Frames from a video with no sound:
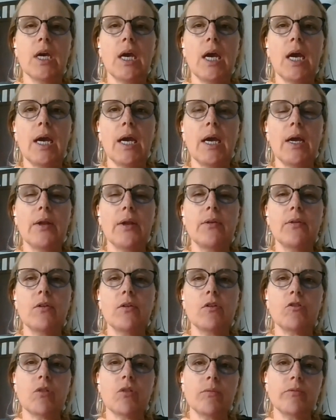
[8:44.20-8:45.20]
And
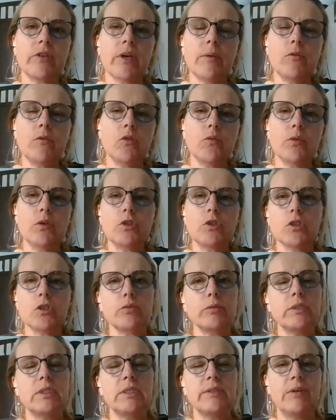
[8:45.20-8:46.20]
sometimes you will just
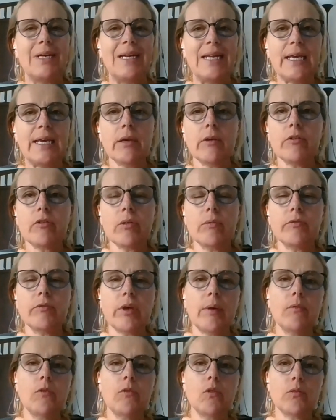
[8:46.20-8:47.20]
receive a link.
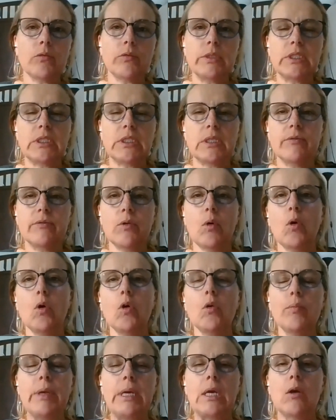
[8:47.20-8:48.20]
Sometimes you will receive a whole
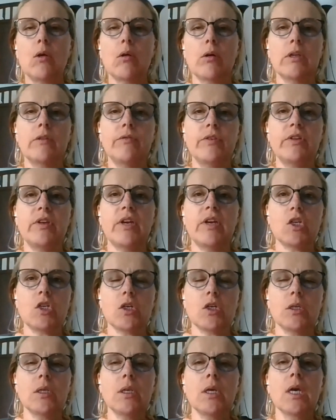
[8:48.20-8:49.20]
big long
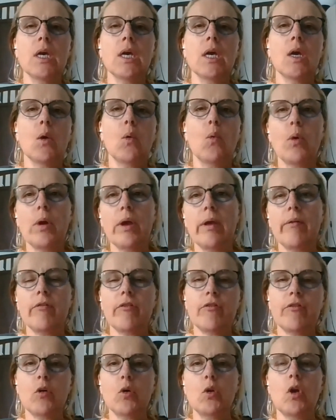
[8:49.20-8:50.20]
invitation with
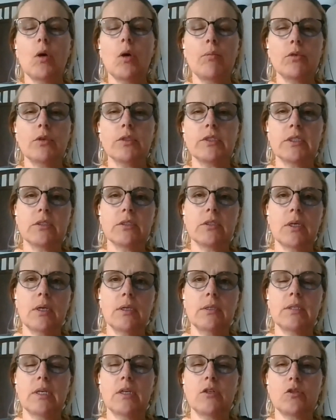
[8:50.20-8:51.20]
phone numbers and
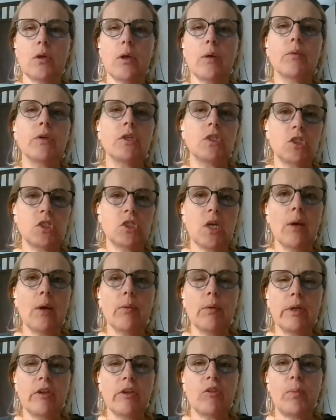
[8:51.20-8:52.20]
etc., which I
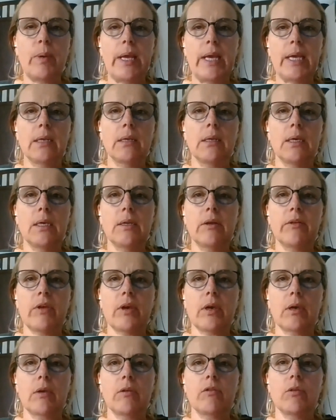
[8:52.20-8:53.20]
will explain in a
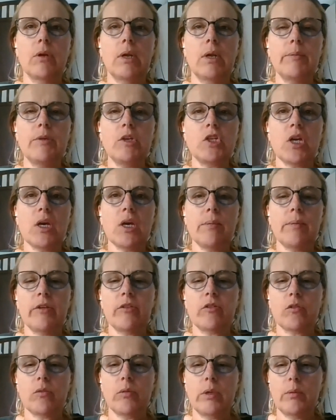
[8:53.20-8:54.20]
second. So let me share my
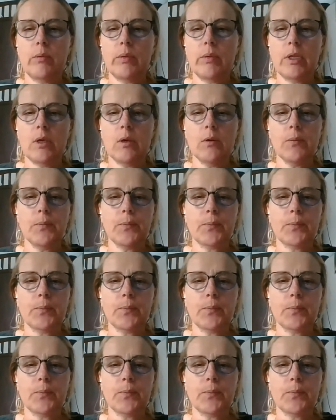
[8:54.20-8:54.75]
screen with you.